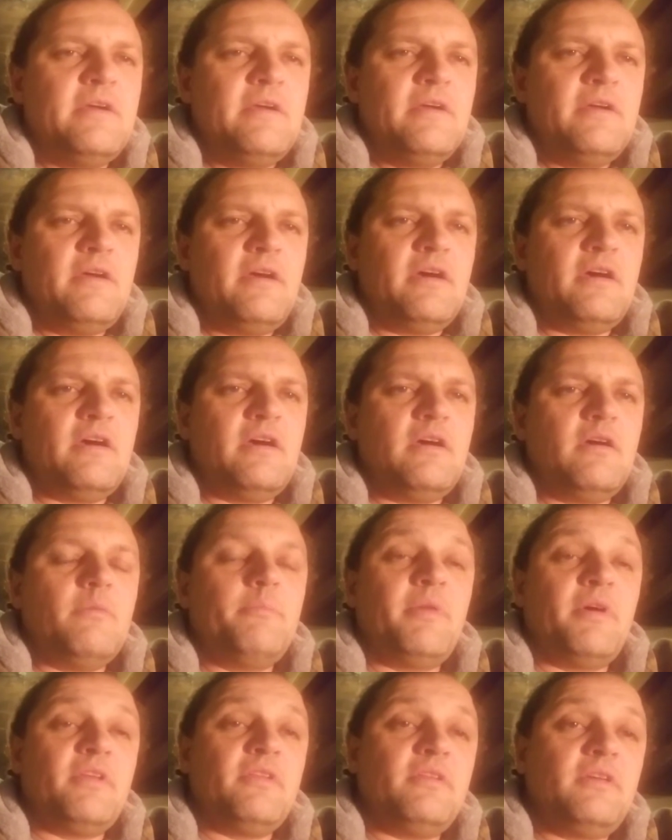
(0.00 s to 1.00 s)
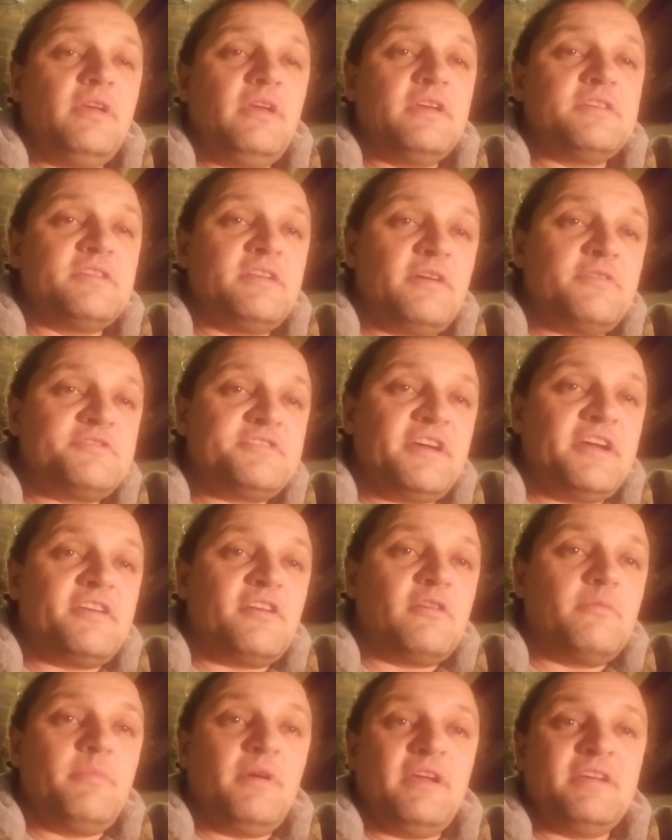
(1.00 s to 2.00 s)
But he is an
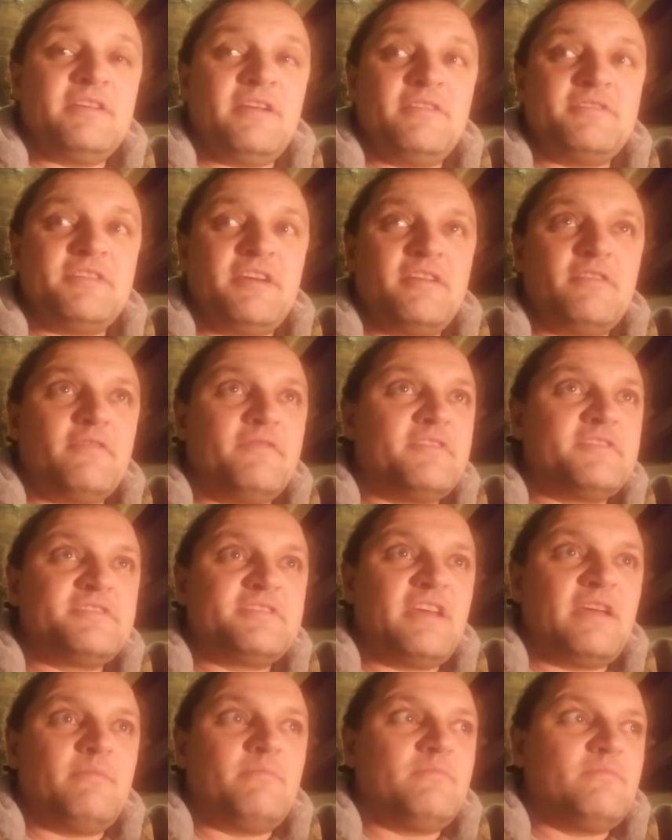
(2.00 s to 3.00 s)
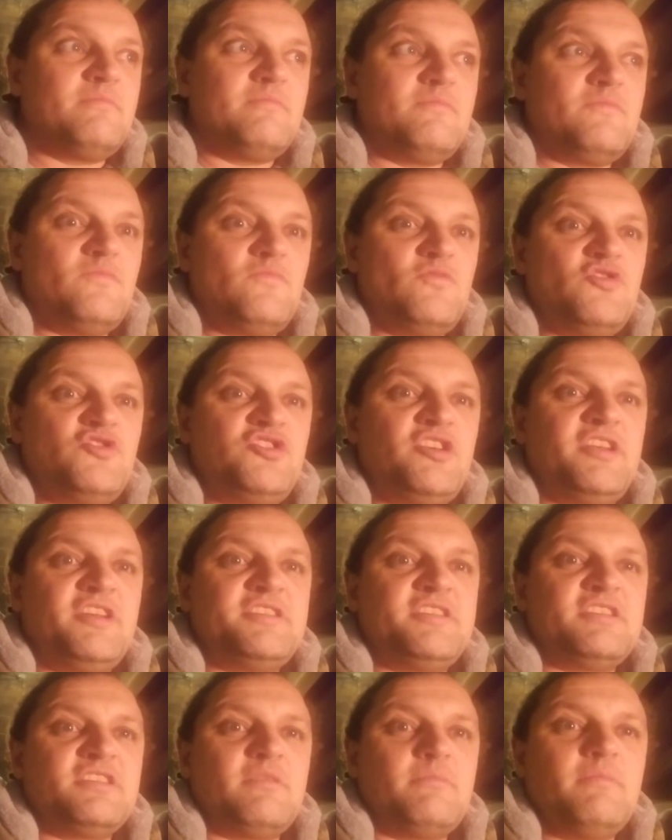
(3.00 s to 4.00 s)
outsider, but he's an outsider of the same shitty
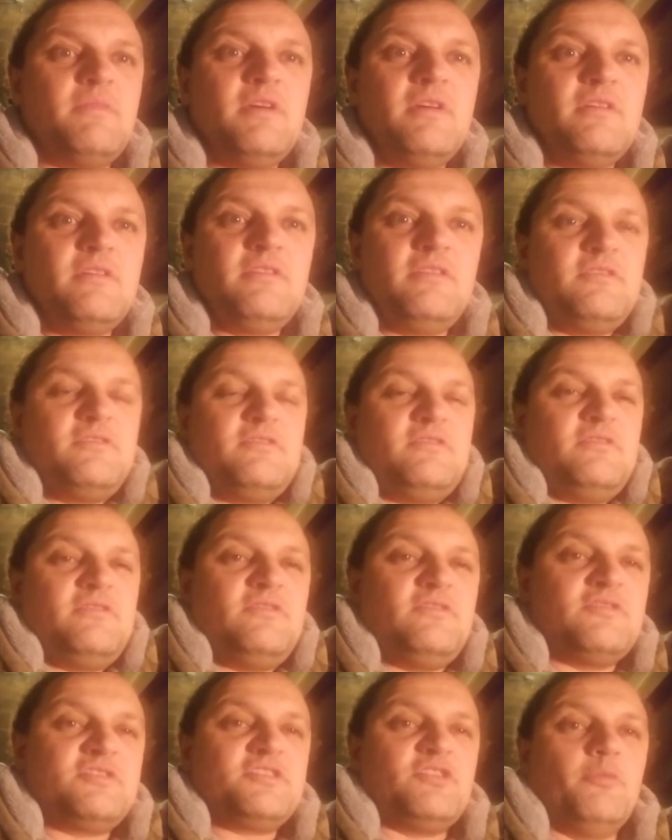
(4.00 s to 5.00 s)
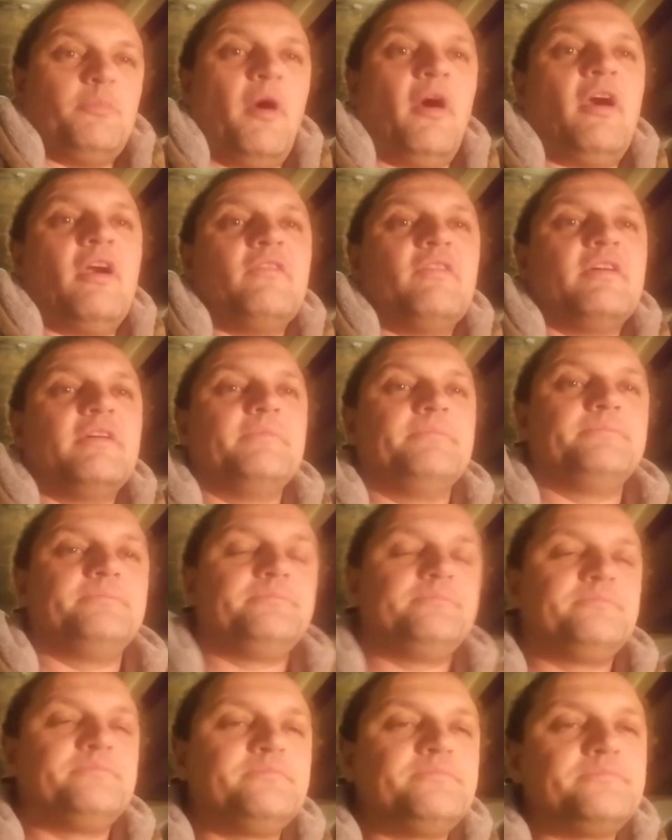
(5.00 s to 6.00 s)
system. You're still part of it.
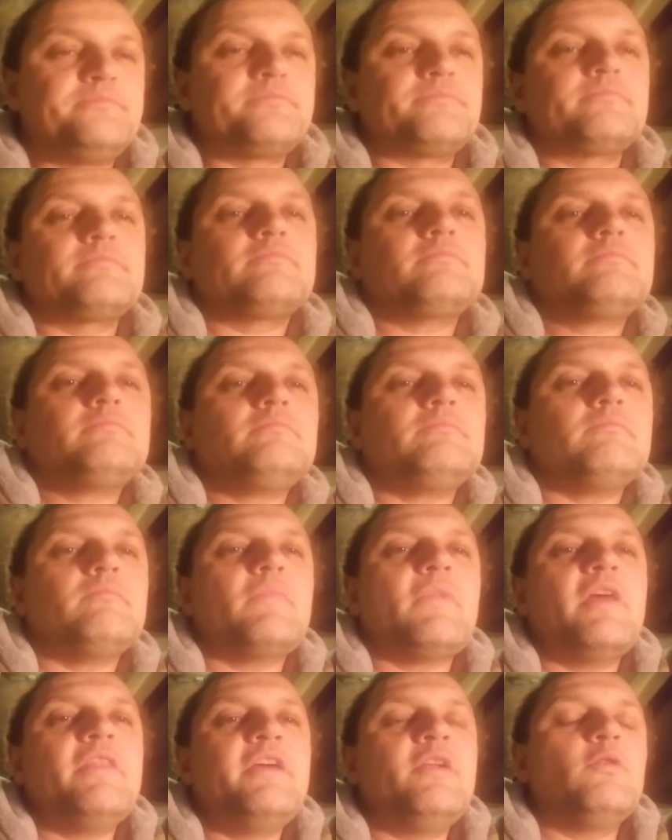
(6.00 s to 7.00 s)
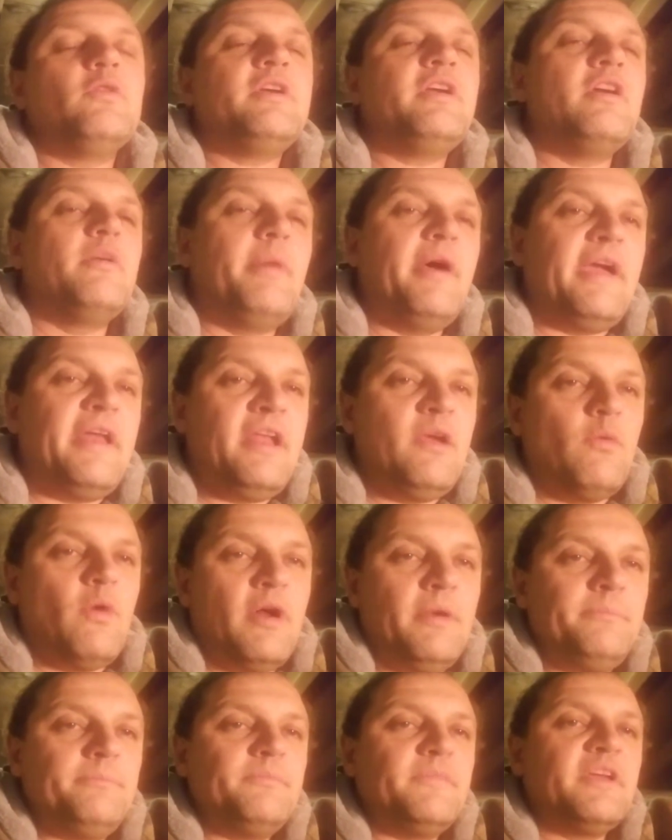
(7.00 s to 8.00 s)
They don't care about
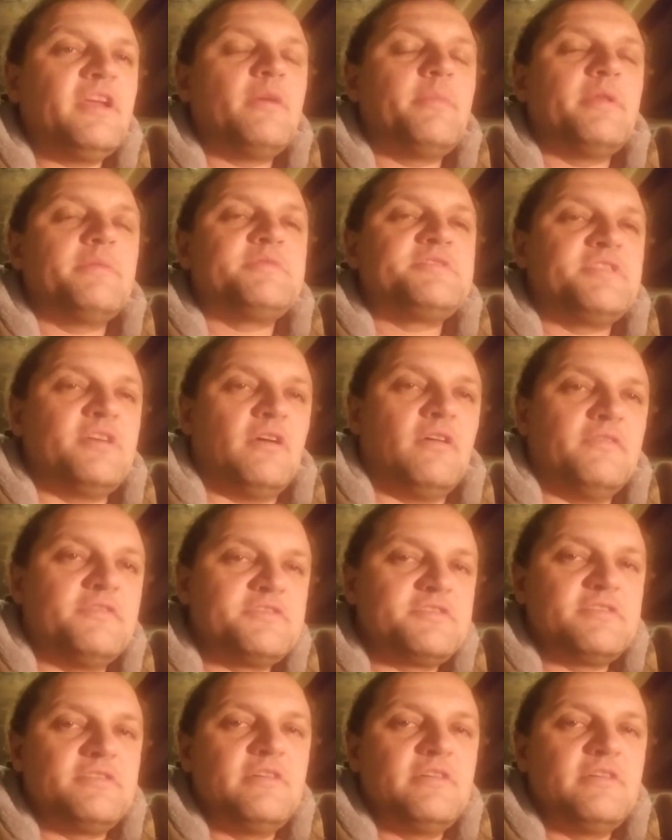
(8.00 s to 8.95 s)
anyone. They care about themselves.